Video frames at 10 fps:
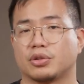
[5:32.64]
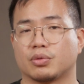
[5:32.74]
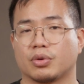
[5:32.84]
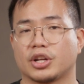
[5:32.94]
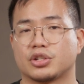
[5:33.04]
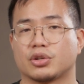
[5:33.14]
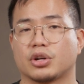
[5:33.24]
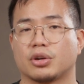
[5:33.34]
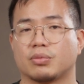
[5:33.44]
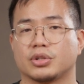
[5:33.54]
to the
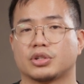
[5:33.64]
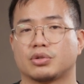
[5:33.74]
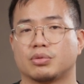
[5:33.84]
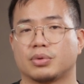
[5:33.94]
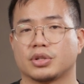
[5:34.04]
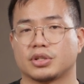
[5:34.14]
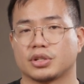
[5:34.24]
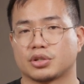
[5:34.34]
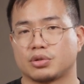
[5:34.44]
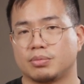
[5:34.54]
Greyjoy with
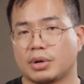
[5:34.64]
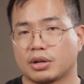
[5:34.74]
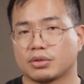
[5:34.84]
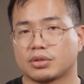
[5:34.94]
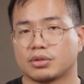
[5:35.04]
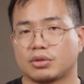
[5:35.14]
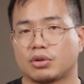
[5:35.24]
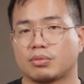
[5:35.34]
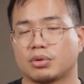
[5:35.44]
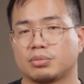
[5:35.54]
2.62 pounds
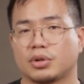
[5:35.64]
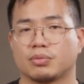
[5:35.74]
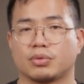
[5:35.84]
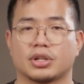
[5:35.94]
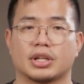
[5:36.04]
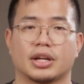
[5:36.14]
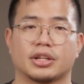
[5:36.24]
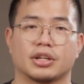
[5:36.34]
or 1.19